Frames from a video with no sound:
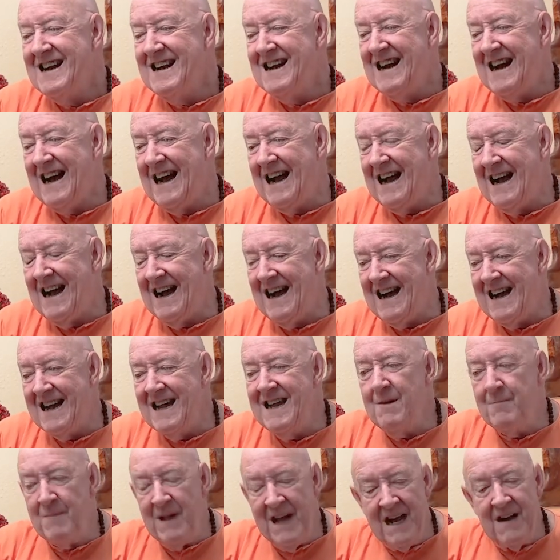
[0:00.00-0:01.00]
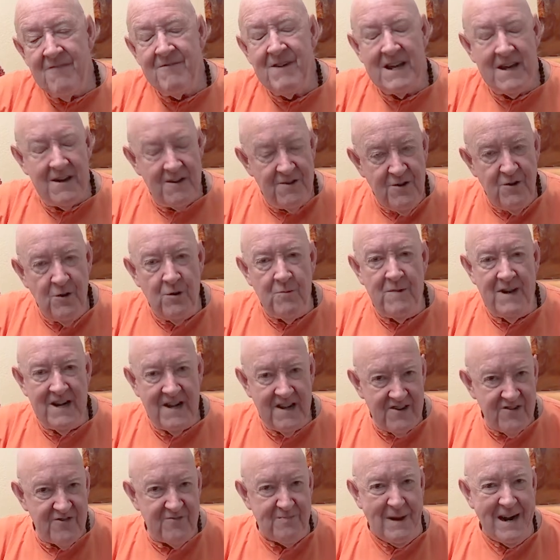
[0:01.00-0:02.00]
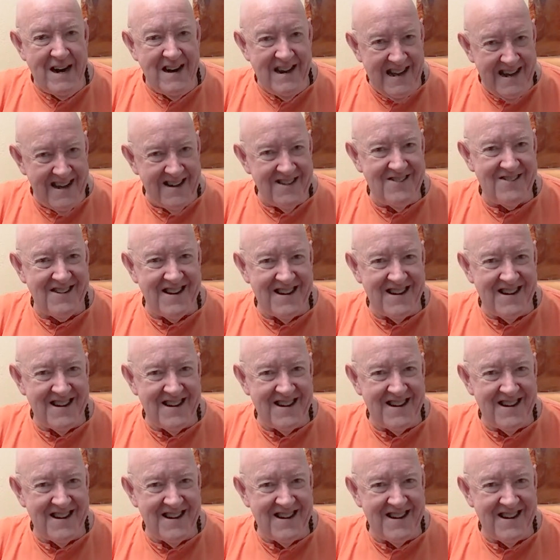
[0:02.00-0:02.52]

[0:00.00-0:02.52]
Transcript: I am having a human experience.